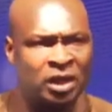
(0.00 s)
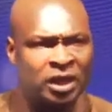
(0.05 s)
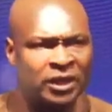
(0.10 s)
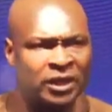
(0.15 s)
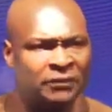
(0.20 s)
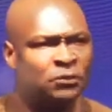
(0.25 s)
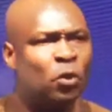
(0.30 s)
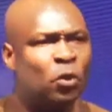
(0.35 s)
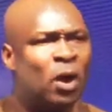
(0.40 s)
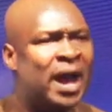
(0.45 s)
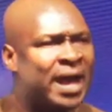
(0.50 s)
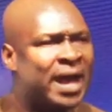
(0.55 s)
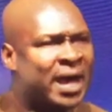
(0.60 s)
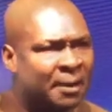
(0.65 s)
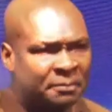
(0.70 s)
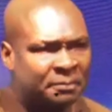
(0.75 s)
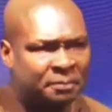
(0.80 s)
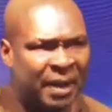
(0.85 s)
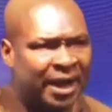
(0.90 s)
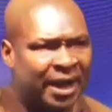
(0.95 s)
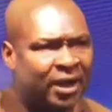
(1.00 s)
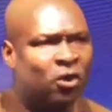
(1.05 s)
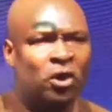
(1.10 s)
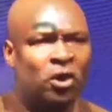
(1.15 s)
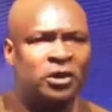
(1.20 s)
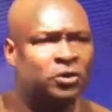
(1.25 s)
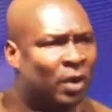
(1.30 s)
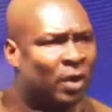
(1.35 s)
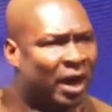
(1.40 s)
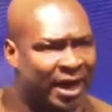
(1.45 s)
If you are helped by
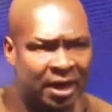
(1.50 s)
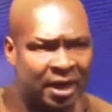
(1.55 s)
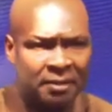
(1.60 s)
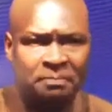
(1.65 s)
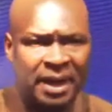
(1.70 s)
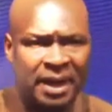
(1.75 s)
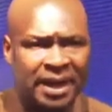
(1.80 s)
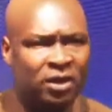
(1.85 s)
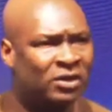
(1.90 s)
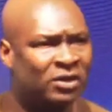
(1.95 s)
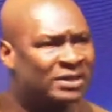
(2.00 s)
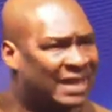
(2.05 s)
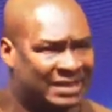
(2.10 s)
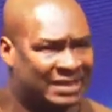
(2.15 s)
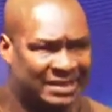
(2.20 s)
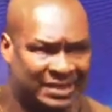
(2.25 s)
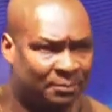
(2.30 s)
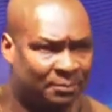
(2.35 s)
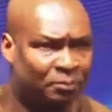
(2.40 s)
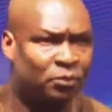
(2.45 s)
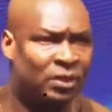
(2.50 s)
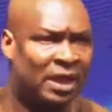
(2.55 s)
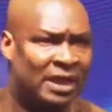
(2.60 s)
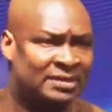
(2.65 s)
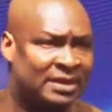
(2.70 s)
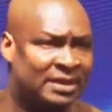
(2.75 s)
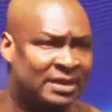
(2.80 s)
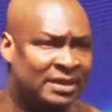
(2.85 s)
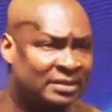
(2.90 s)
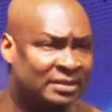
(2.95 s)
God, you are helped by God. It's as simple
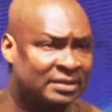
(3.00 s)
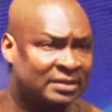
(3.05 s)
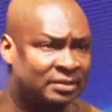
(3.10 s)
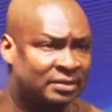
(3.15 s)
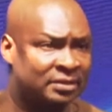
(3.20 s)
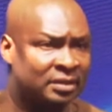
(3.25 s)
as that.